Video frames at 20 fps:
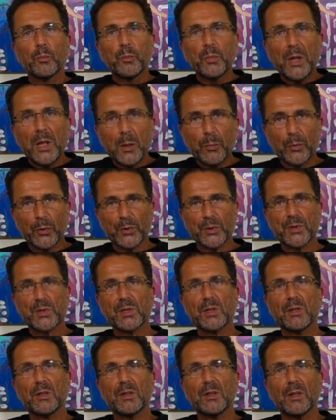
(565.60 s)

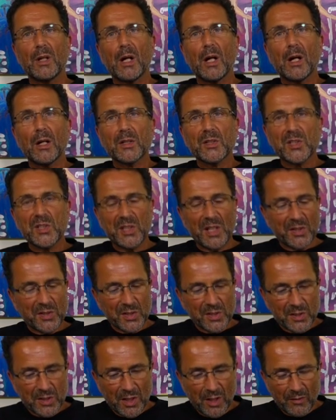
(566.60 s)
people's
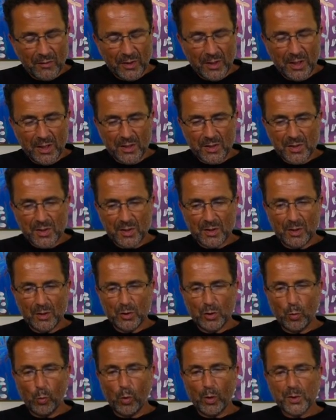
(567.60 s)

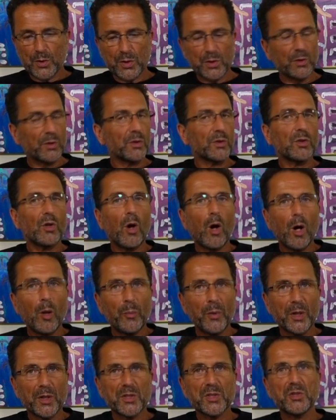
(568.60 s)
sensitivities towards certain
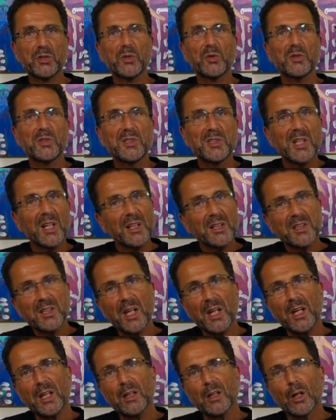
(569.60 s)
topics to
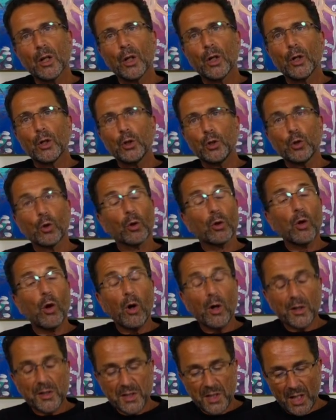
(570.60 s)
dictate your
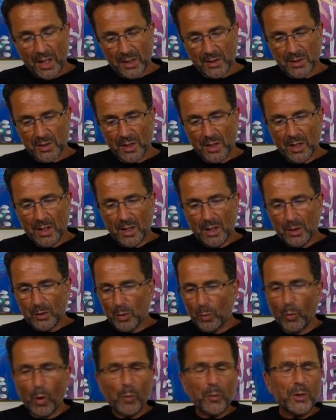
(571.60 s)
content
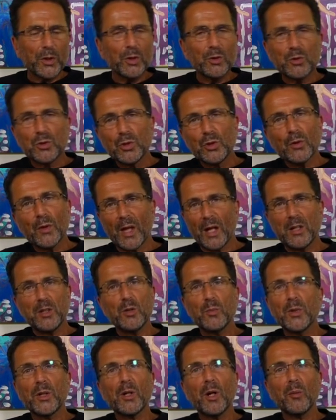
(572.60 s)
the moment you do that,
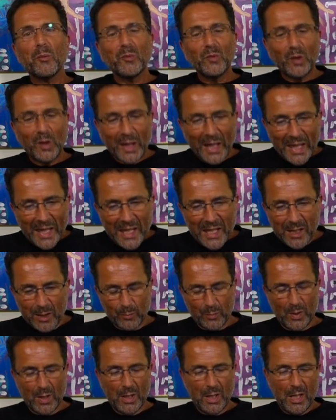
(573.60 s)
you become
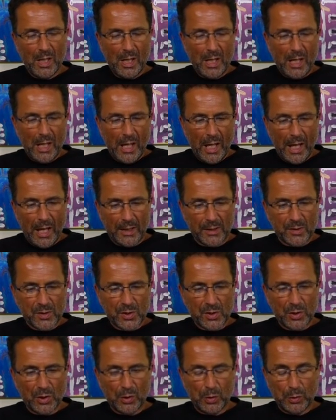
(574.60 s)
lame. And
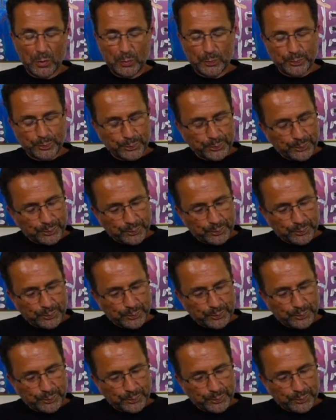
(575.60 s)
so,